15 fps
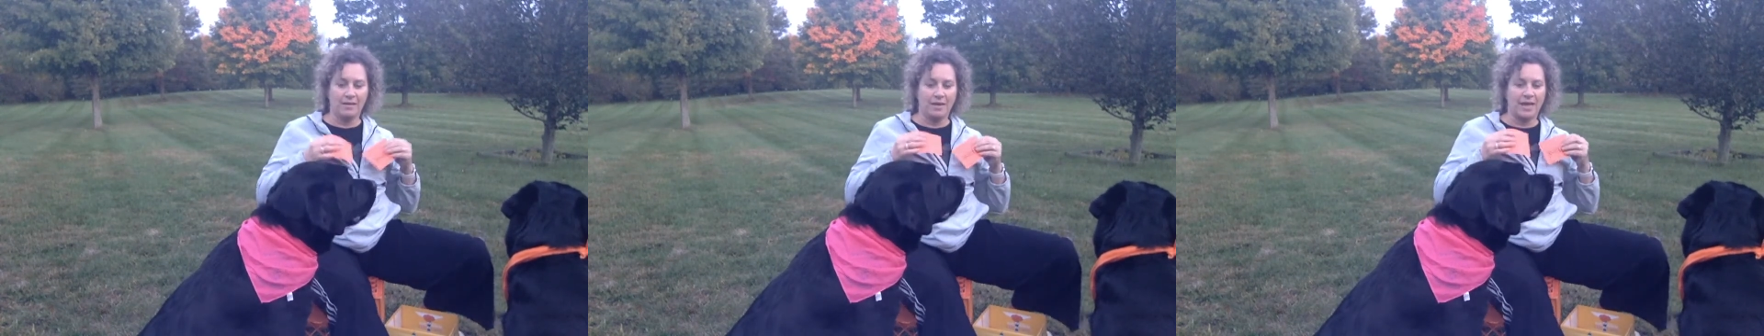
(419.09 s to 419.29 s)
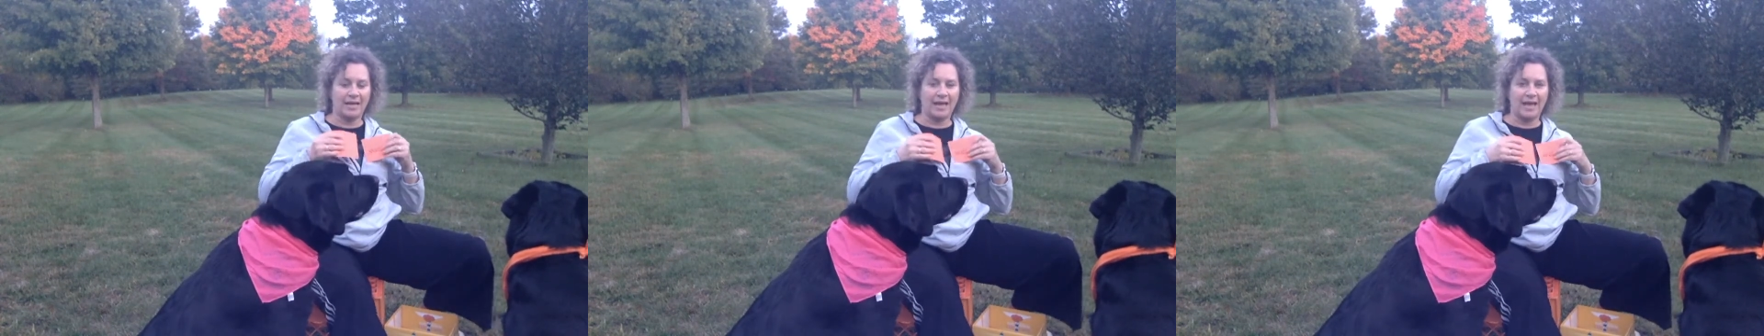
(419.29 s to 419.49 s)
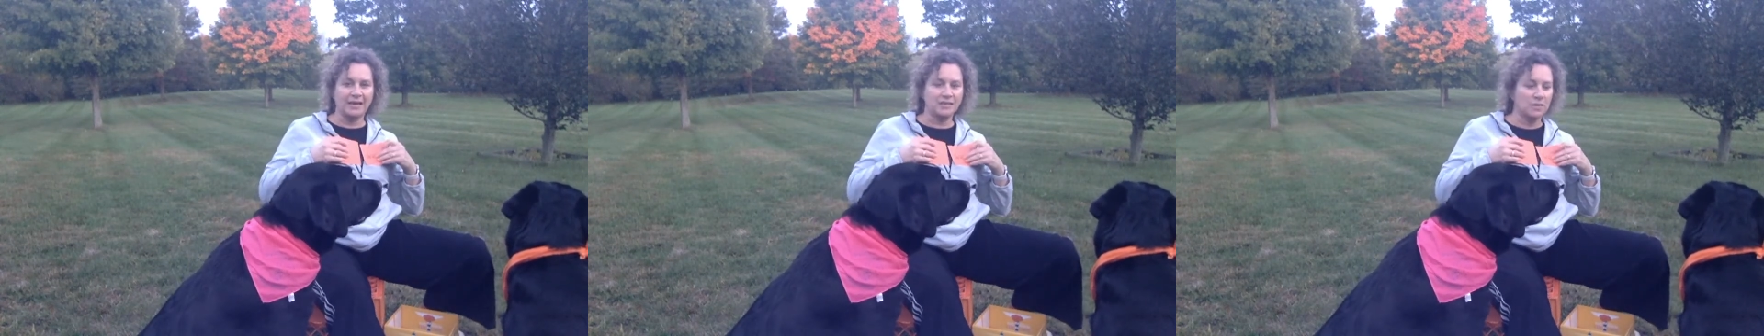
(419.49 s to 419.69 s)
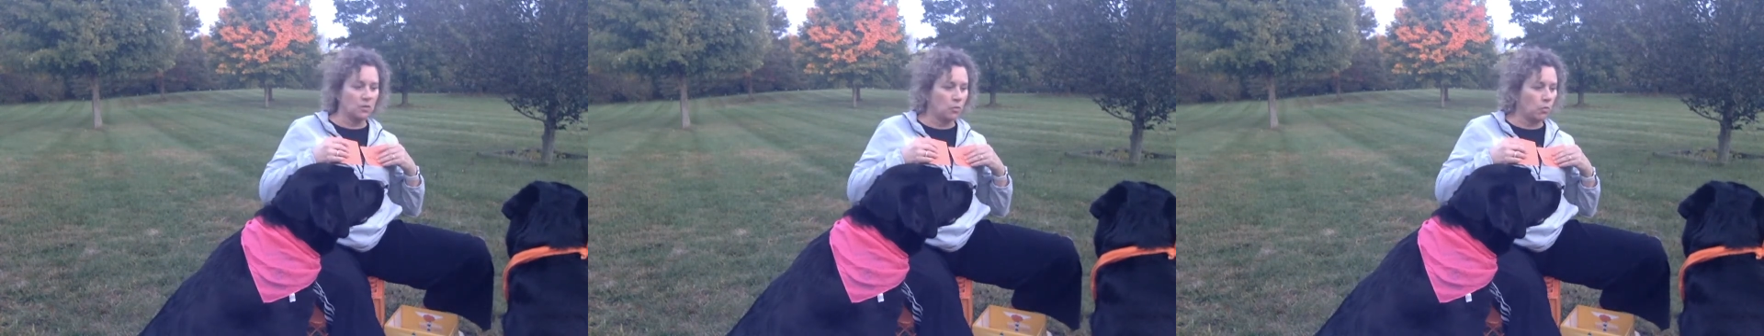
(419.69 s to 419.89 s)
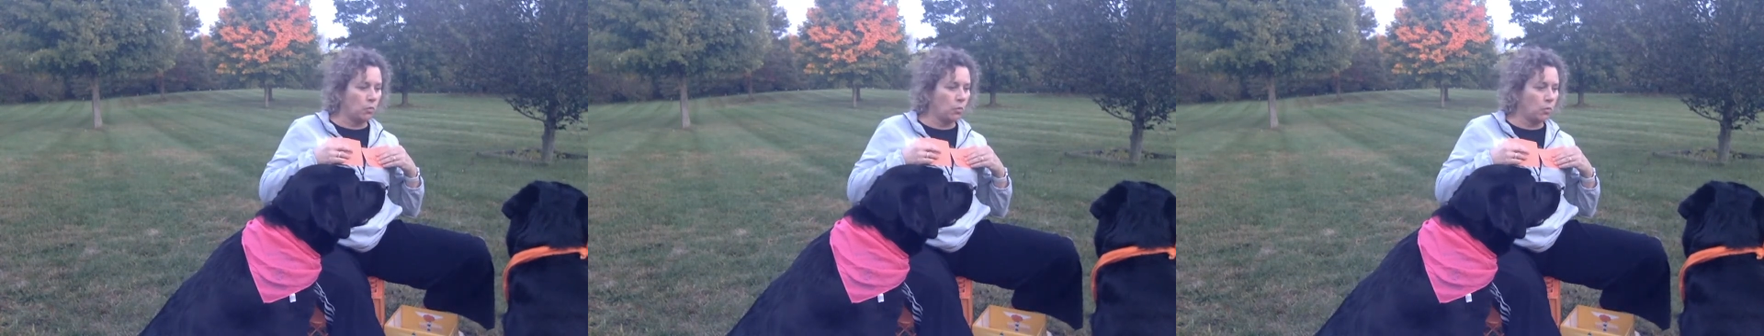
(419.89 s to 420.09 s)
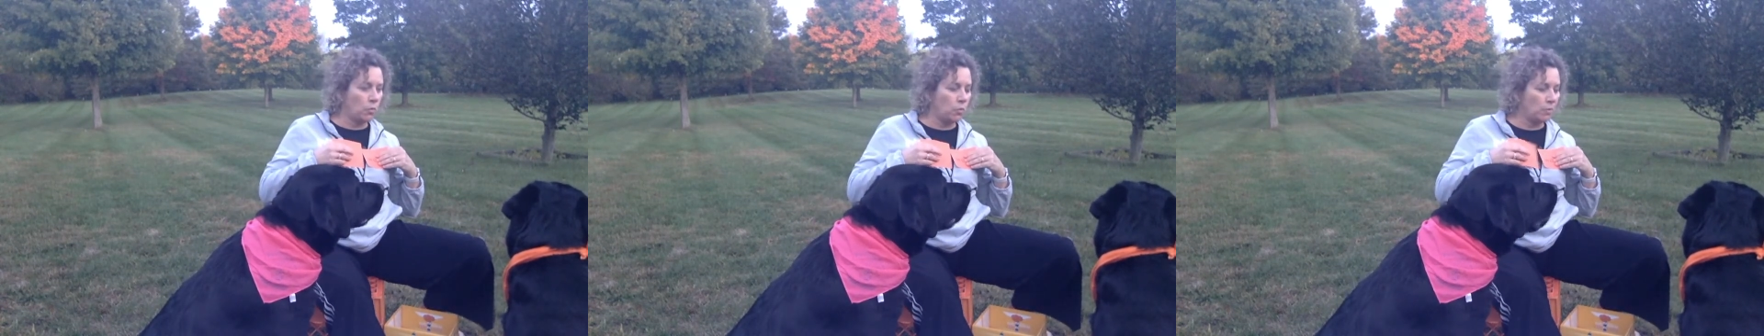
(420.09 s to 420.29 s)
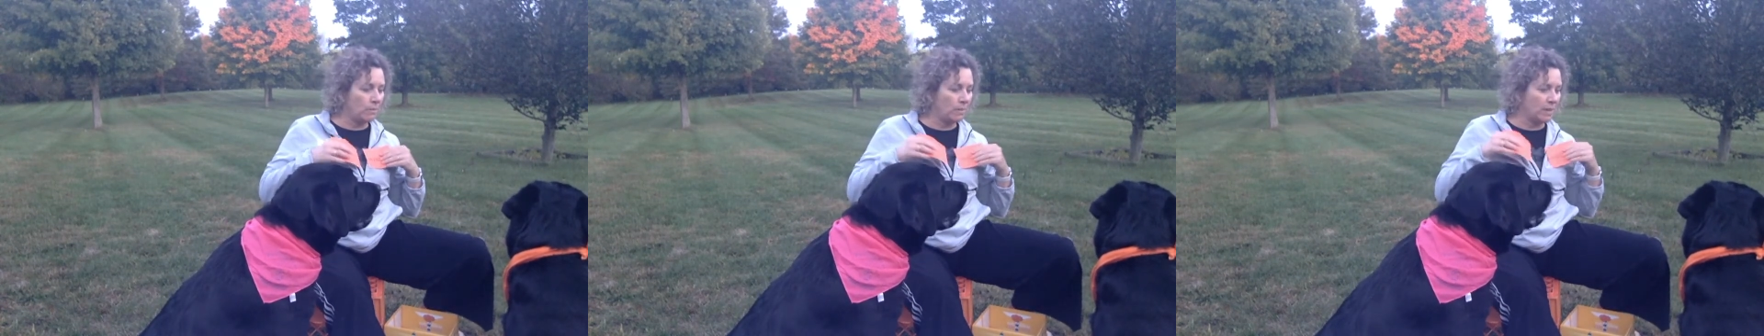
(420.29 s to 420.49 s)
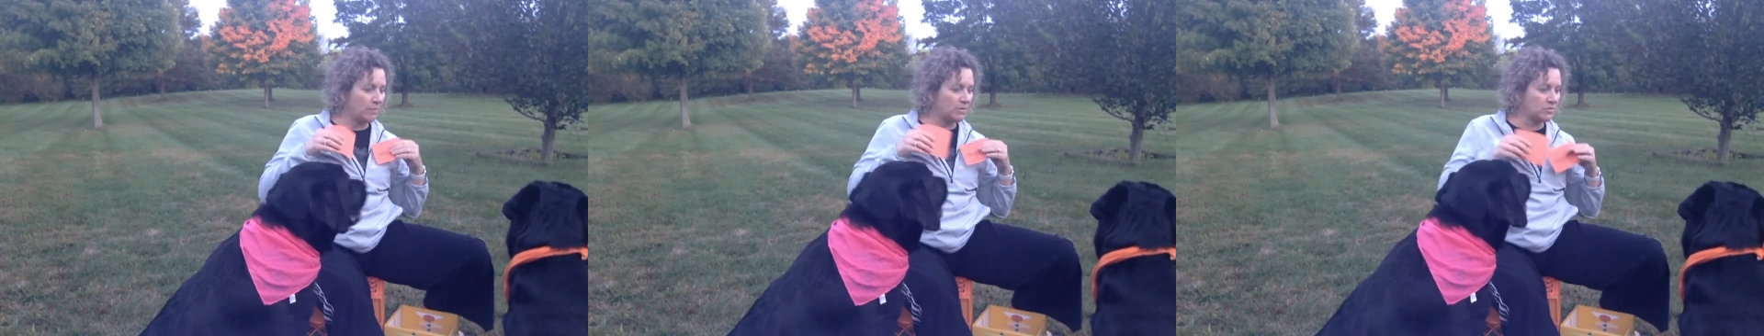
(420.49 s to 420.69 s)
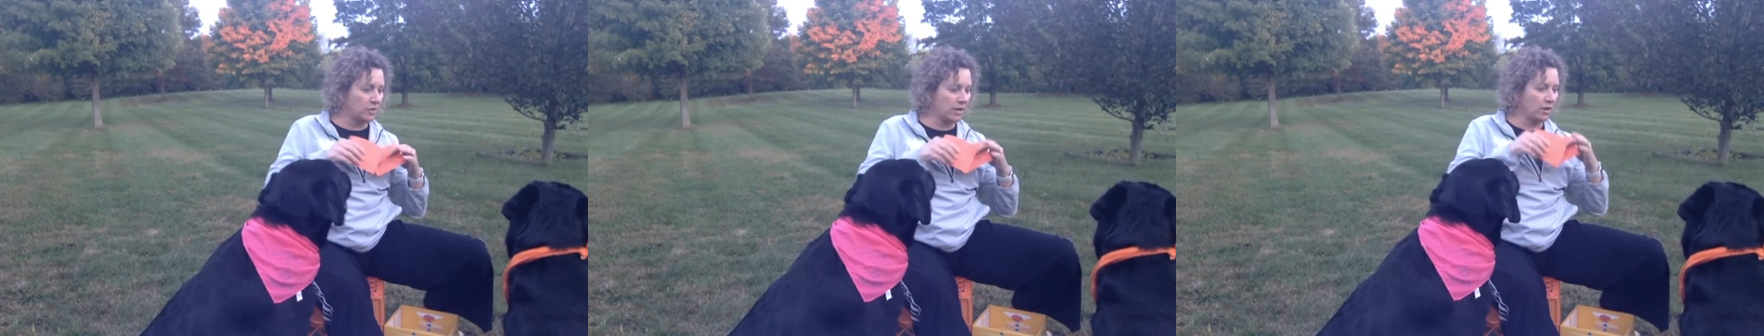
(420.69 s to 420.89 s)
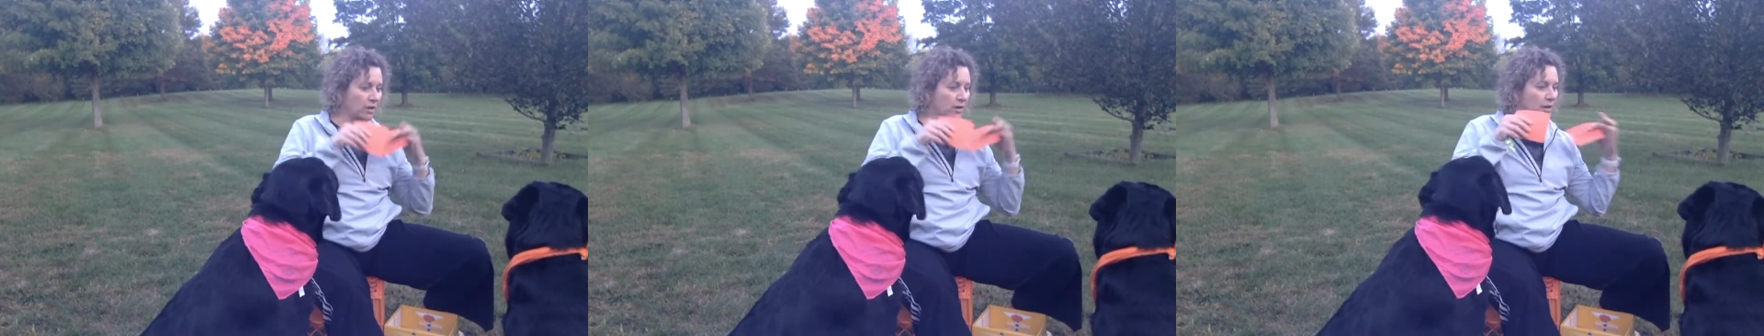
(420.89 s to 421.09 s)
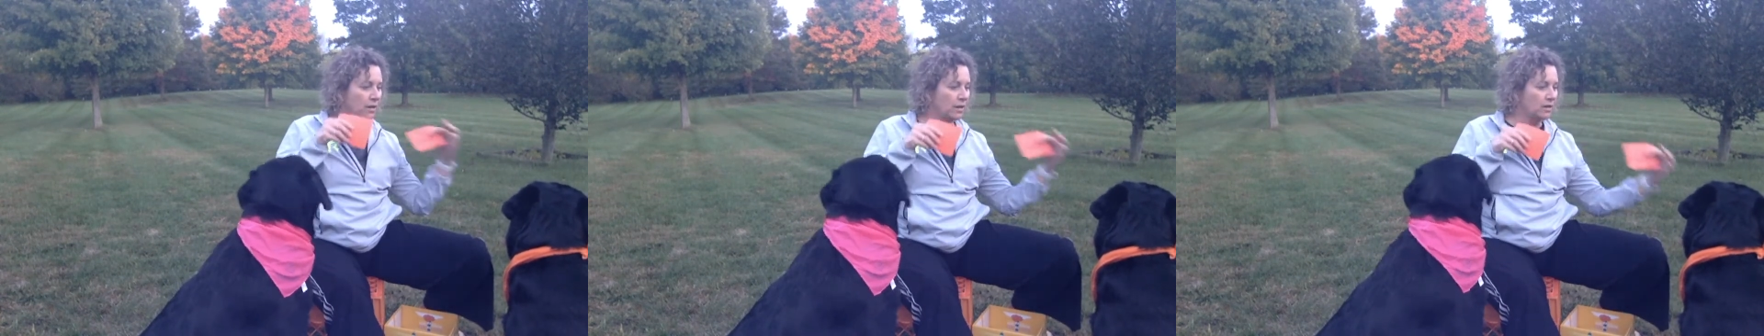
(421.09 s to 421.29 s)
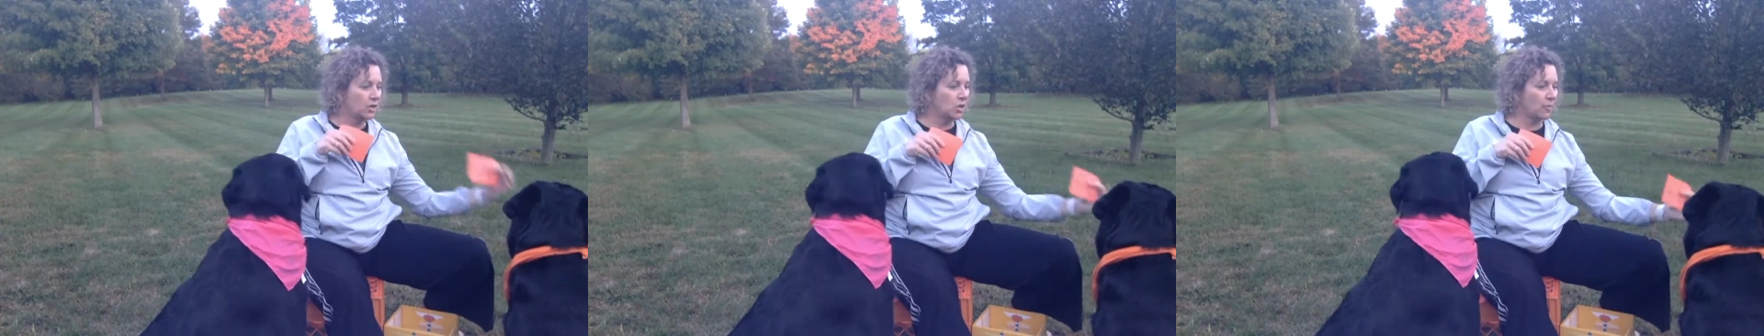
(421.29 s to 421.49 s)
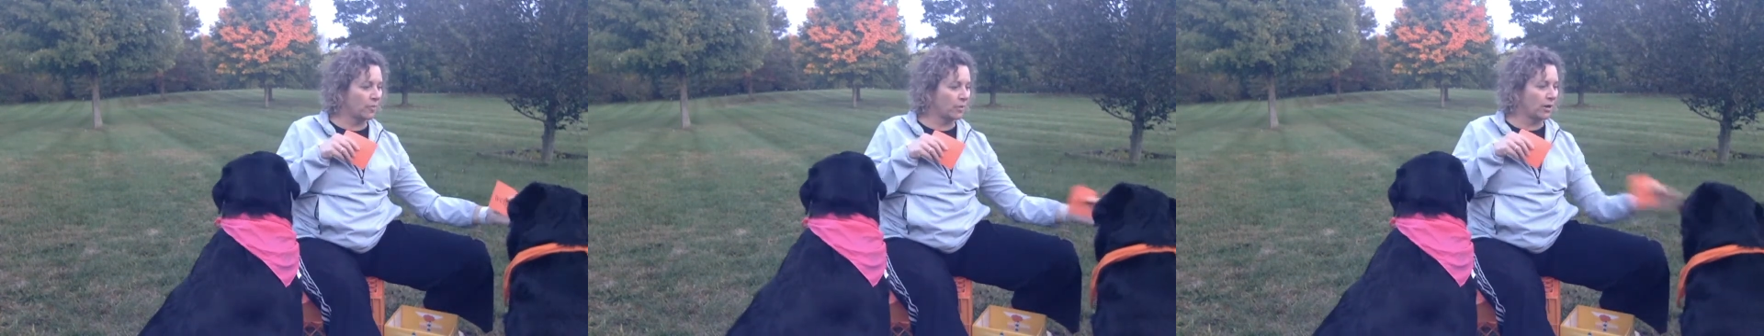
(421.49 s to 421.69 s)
Hey, guys. Babies right here. Cooper right